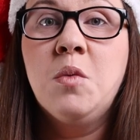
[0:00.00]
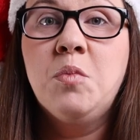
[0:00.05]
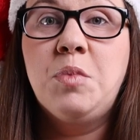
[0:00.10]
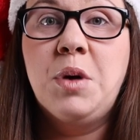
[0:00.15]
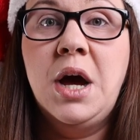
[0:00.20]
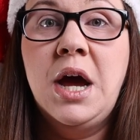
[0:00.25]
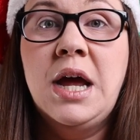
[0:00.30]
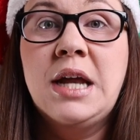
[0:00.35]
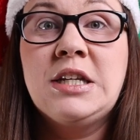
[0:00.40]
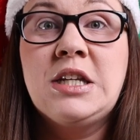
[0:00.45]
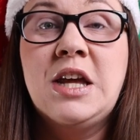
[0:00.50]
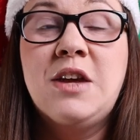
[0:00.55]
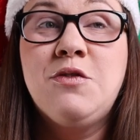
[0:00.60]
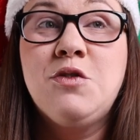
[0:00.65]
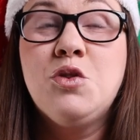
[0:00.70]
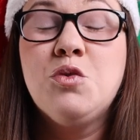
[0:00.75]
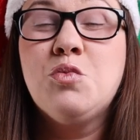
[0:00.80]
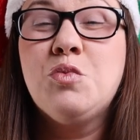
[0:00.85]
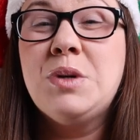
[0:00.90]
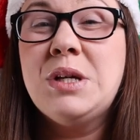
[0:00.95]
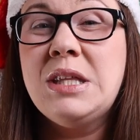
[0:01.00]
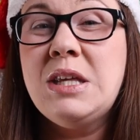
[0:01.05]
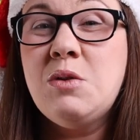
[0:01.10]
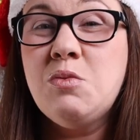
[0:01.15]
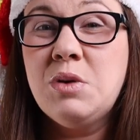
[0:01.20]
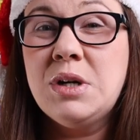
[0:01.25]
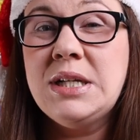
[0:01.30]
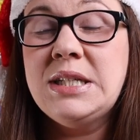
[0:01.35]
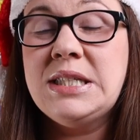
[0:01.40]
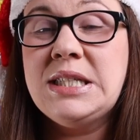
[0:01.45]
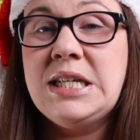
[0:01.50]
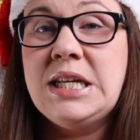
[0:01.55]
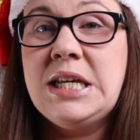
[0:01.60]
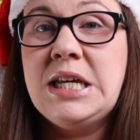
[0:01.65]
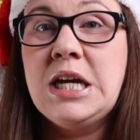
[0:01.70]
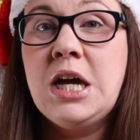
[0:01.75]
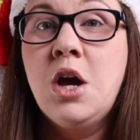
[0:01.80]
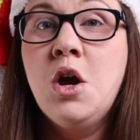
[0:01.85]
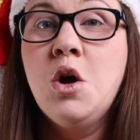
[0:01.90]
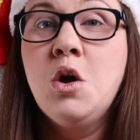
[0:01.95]
But if you really want to
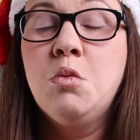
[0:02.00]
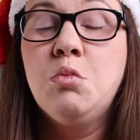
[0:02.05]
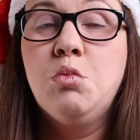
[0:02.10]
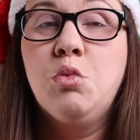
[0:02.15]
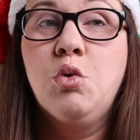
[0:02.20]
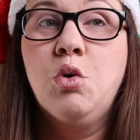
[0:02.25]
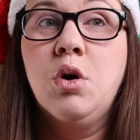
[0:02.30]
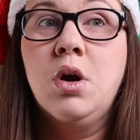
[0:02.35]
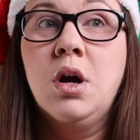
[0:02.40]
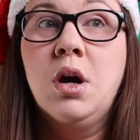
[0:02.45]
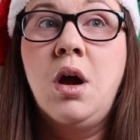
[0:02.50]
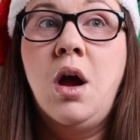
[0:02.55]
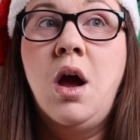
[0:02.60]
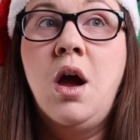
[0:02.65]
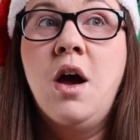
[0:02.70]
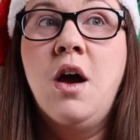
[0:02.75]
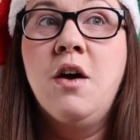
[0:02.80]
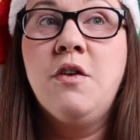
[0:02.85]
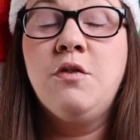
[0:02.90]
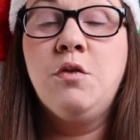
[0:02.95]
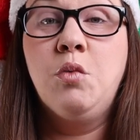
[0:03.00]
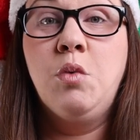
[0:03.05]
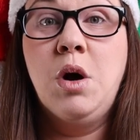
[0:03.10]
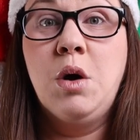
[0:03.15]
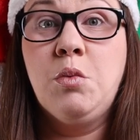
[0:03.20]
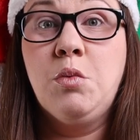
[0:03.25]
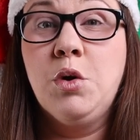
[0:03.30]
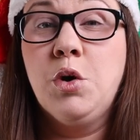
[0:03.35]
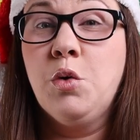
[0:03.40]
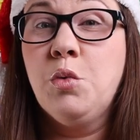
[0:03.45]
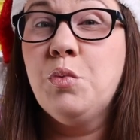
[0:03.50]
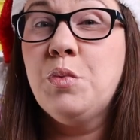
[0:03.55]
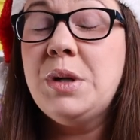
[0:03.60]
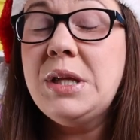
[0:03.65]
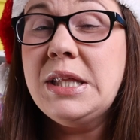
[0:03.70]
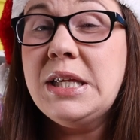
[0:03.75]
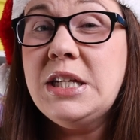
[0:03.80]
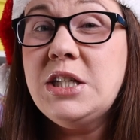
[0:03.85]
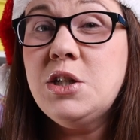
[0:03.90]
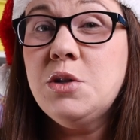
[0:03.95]
see more of what we're
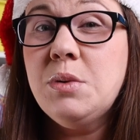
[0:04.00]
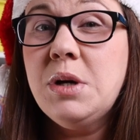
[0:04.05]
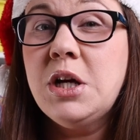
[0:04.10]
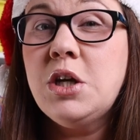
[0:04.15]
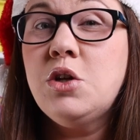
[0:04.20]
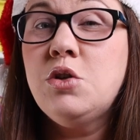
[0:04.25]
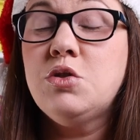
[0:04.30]
really doing,